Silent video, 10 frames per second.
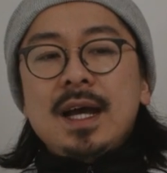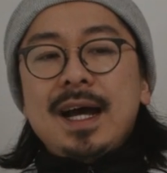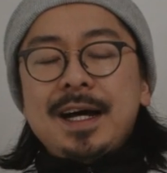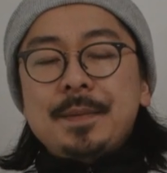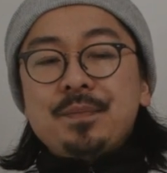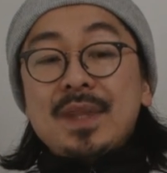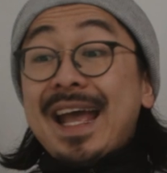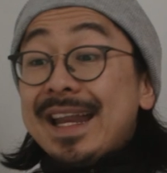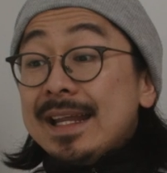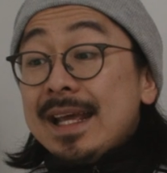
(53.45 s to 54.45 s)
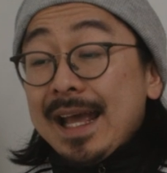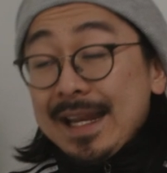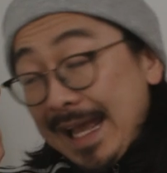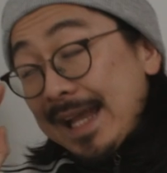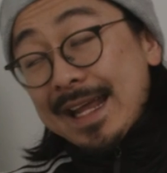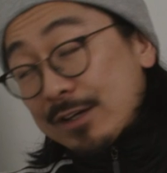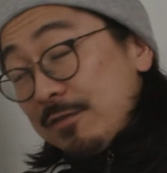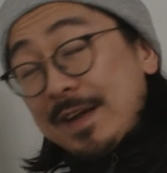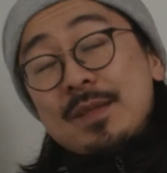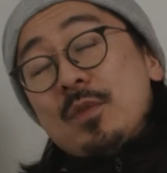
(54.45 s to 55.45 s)
And
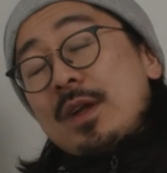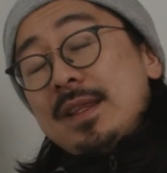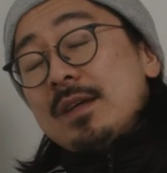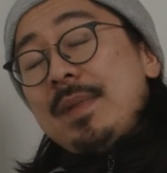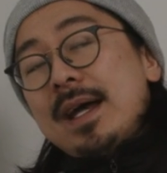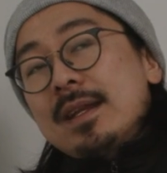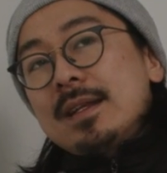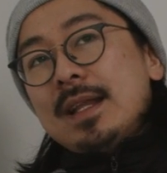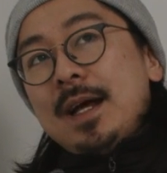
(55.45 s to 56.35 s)
actual fact, the more I think about it,